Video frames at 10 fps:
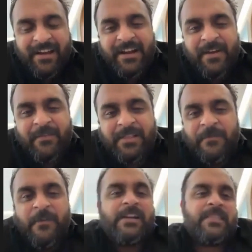I traveled the
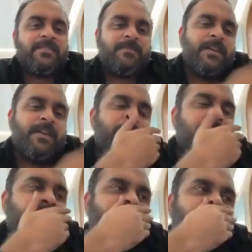world as a speaker
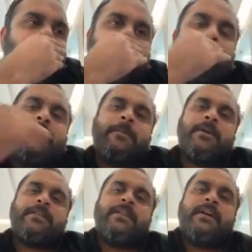back in the day,
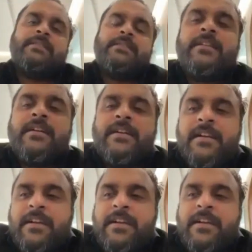but then